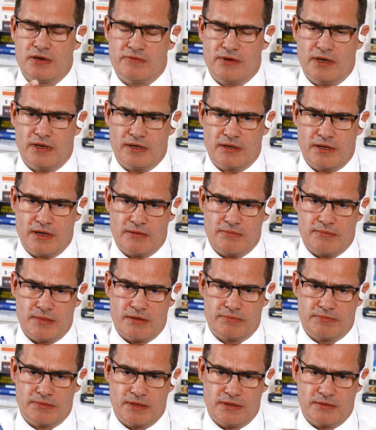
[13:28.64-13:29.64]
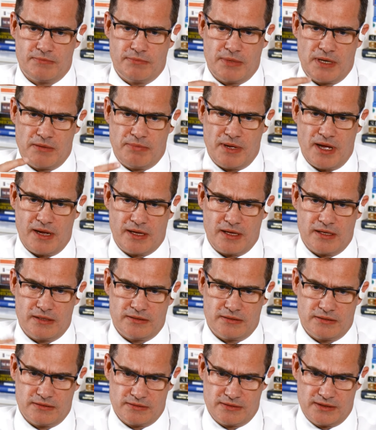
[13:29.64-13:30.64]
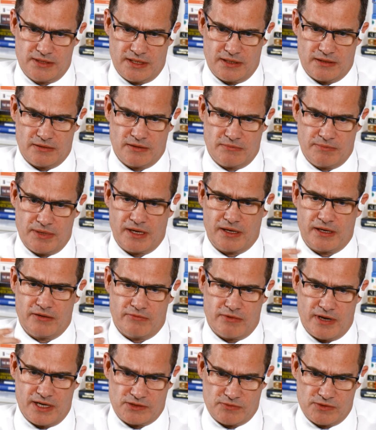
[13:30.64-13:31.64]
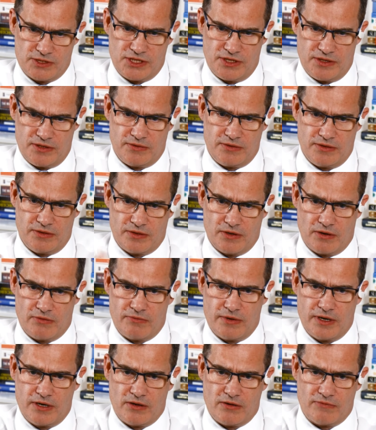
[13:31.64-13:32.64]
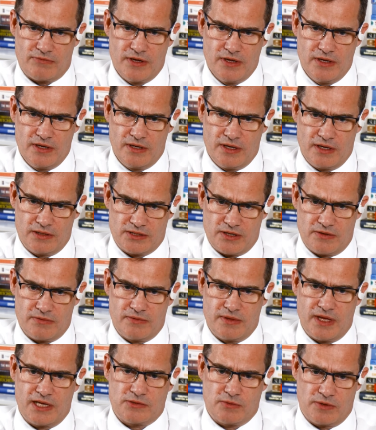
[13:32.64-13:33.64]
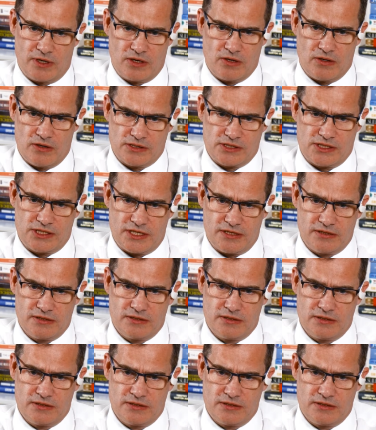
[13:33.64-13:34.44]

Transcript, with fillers: of a, like, um, a, a back-end deal, a back-end rights, which you, you got rid of. Yeah. So that's what it cost you.